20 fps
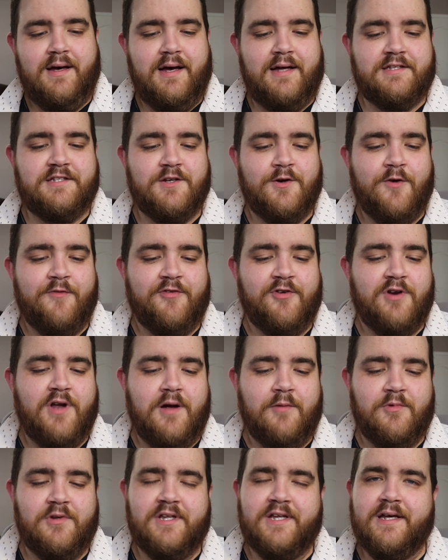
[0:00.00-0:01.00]
And so if you're
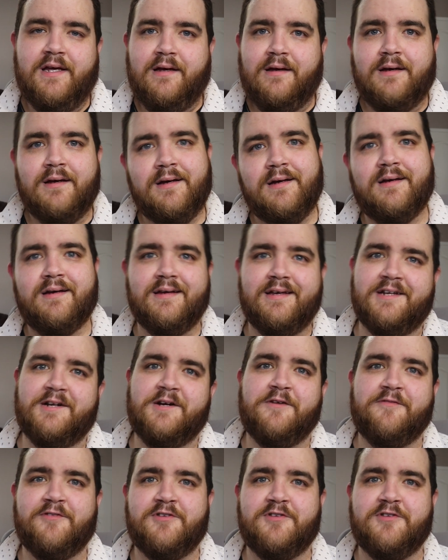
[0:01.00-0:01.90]
not really, you know,